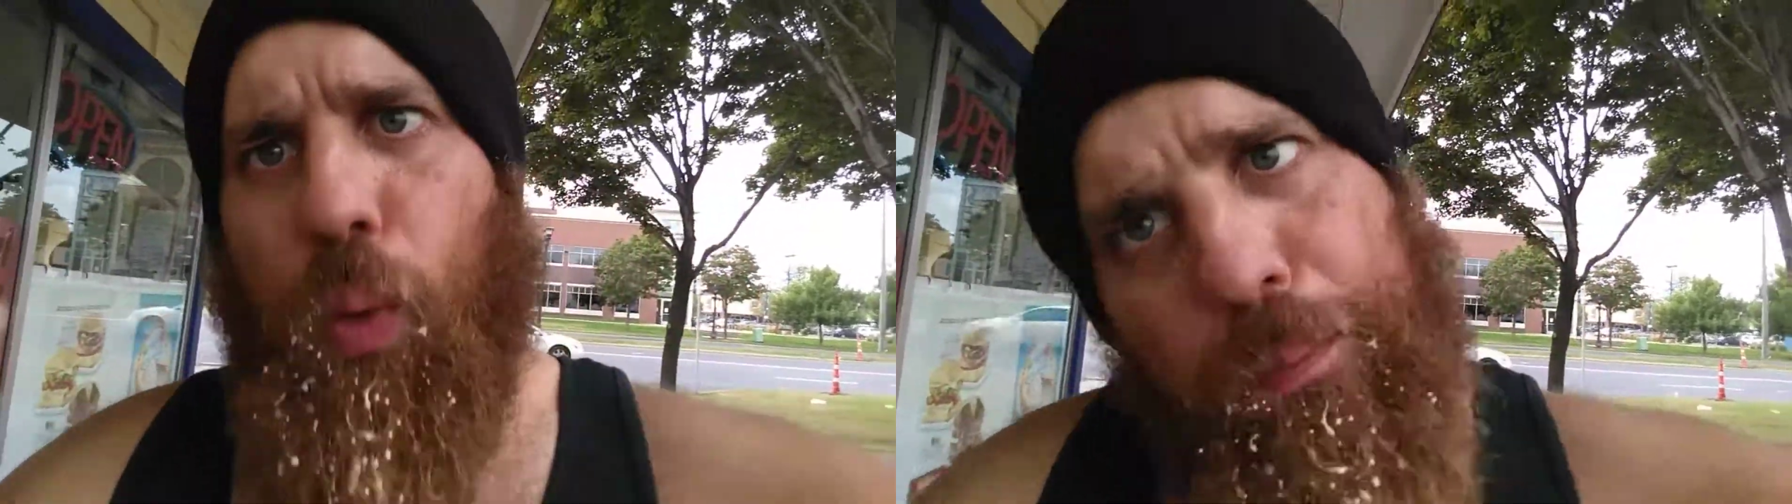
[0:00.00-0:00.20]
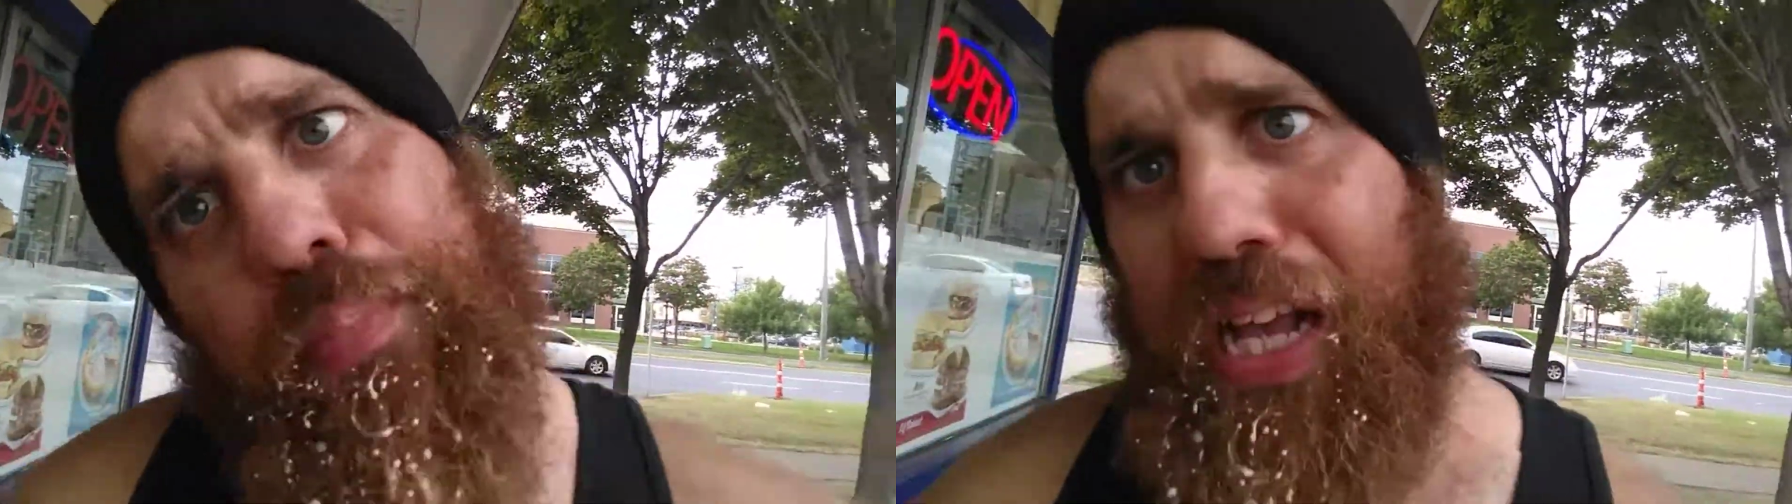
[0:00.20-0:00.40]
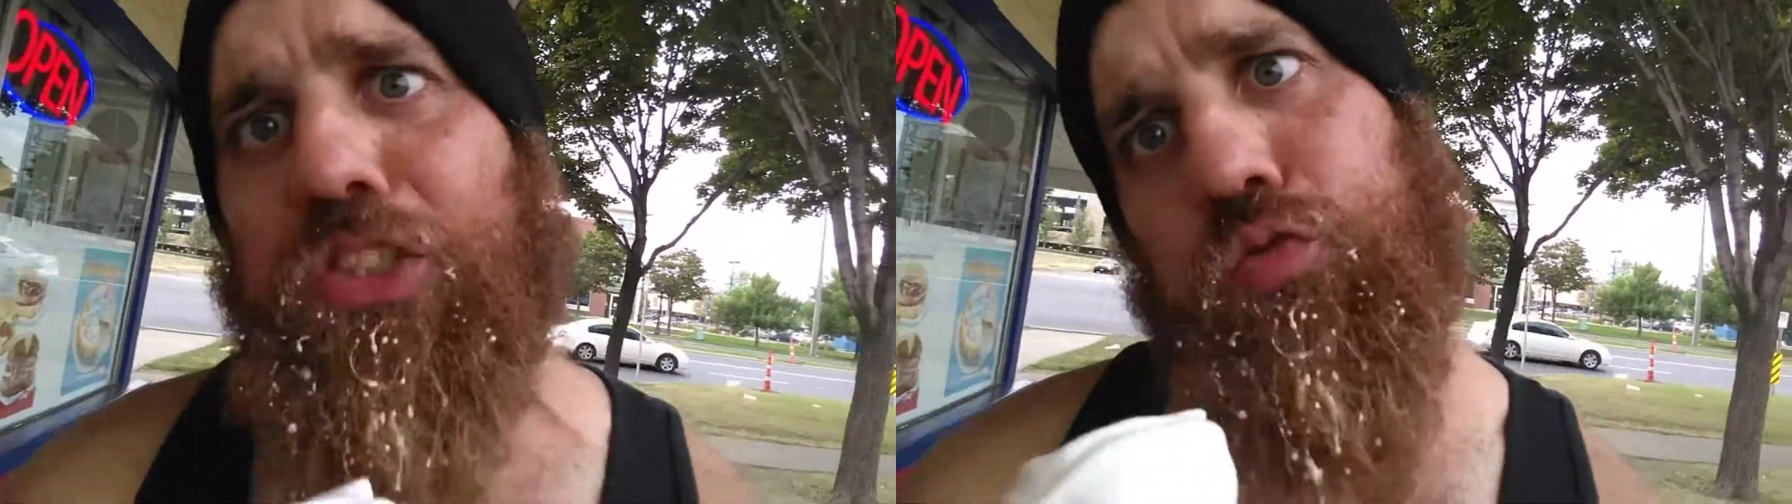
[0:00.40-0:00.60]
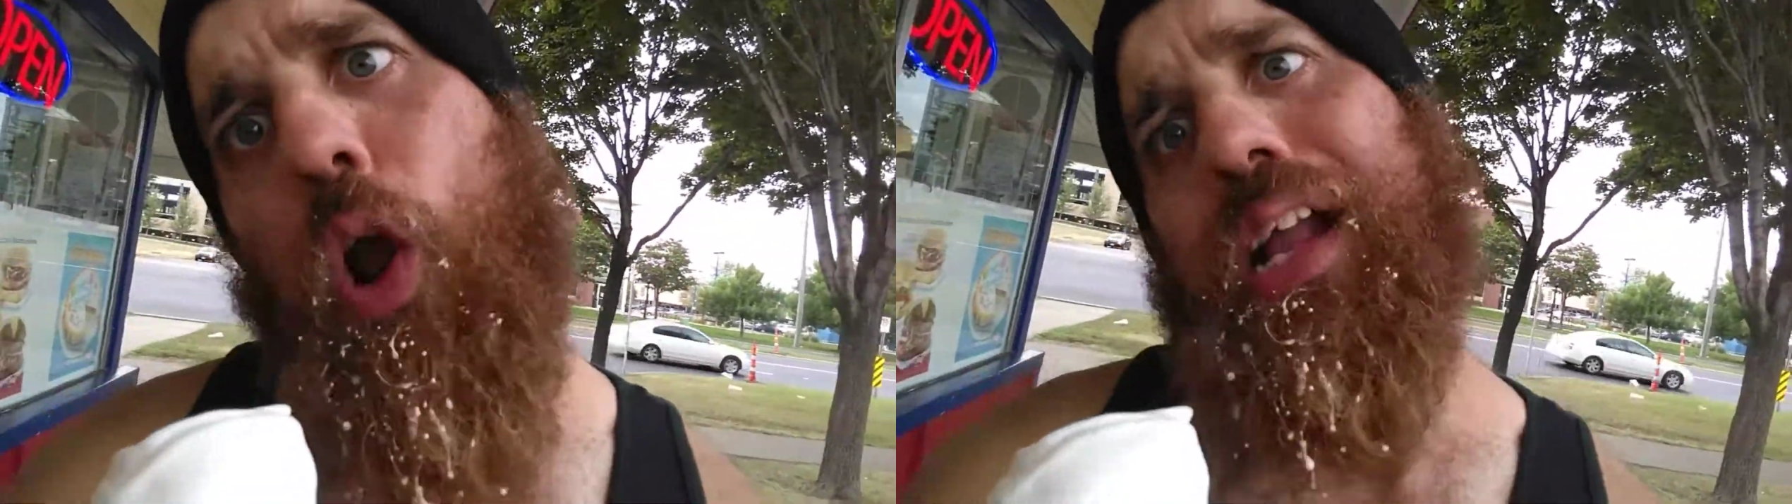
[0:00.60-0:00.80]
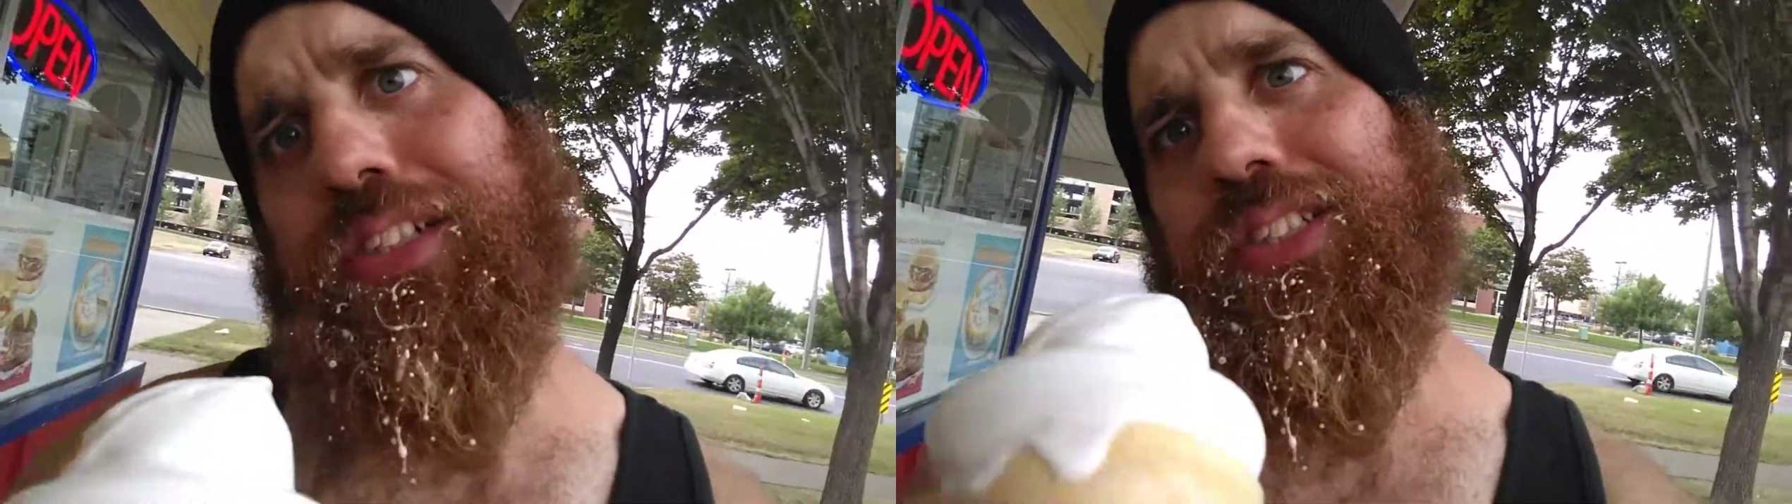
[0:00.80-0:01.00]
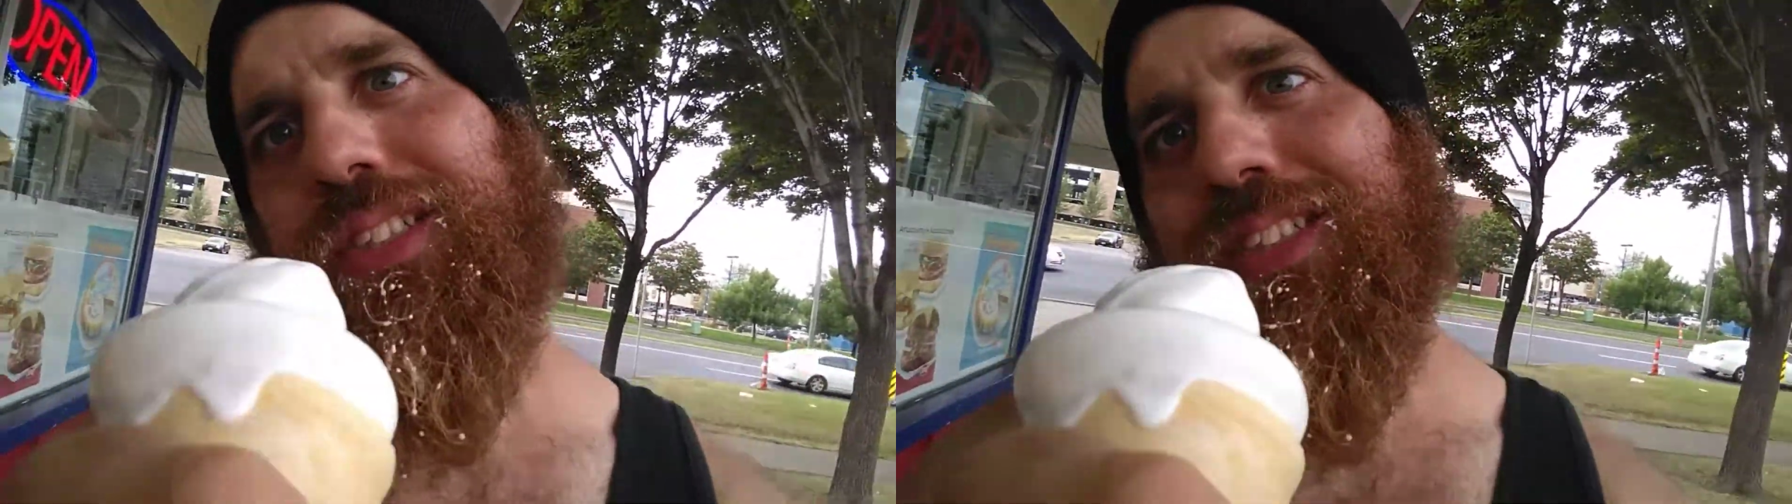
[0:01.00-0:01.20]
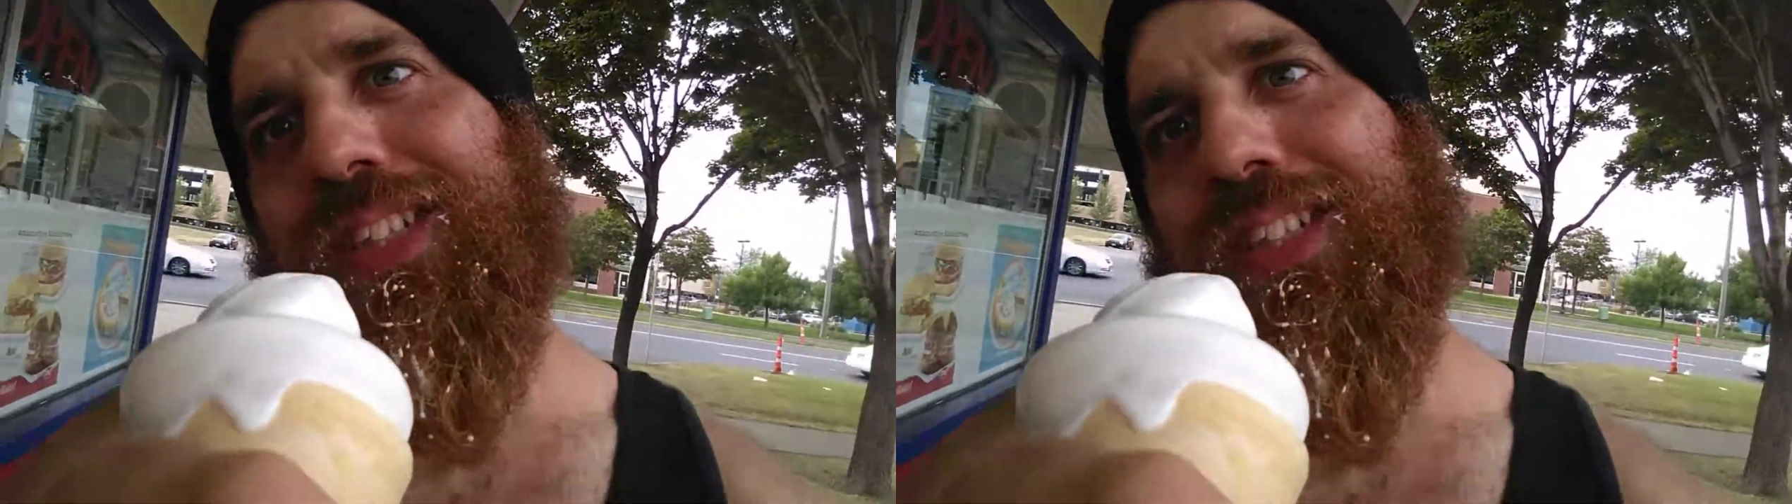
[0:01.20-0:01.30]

We're best friends.